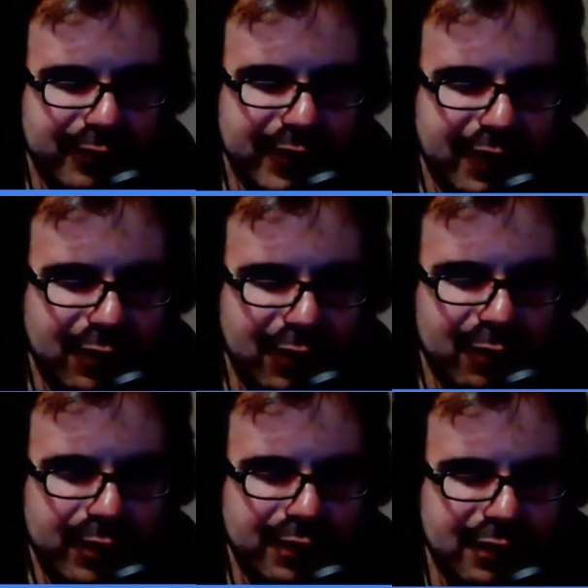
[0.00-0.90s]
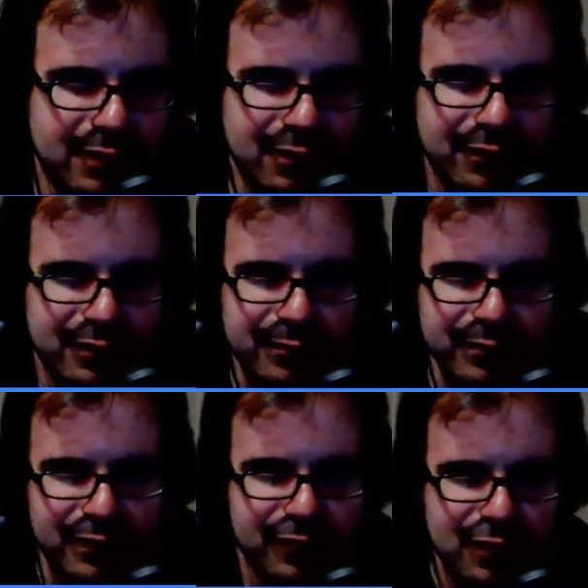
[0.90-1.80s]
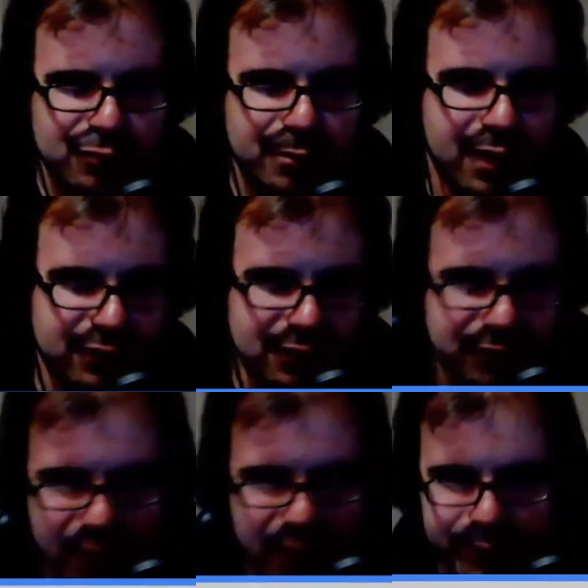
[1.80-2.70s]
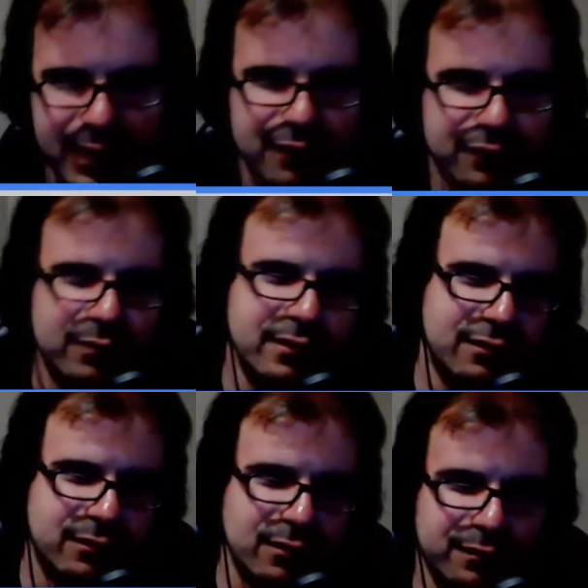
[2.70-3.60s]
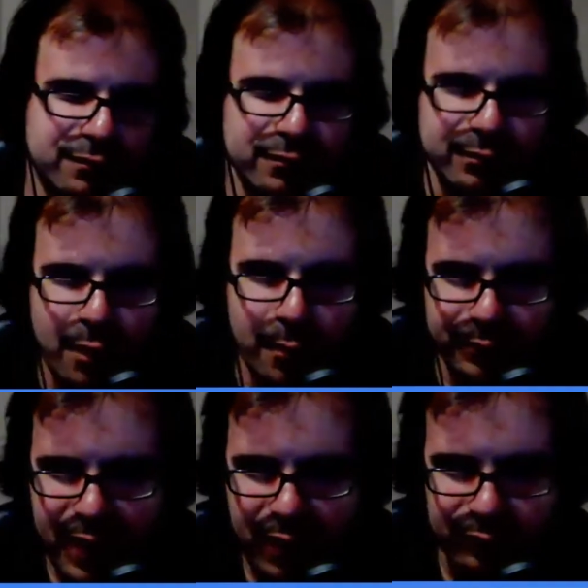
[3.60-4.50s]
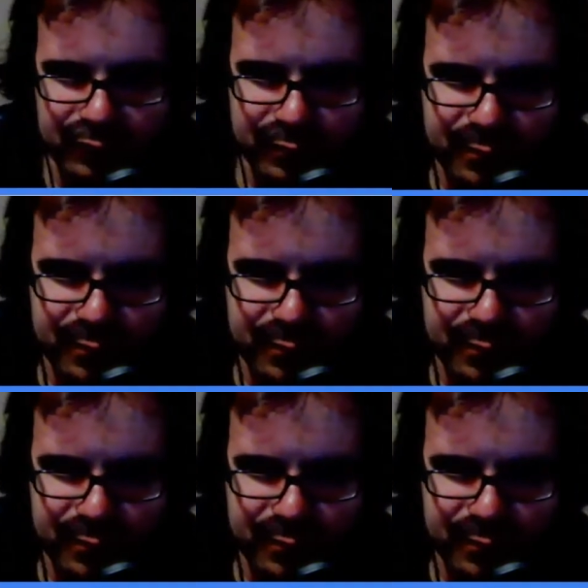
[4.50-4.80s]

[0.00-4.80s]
You know, the search bars in the same place, all these sort of pop-down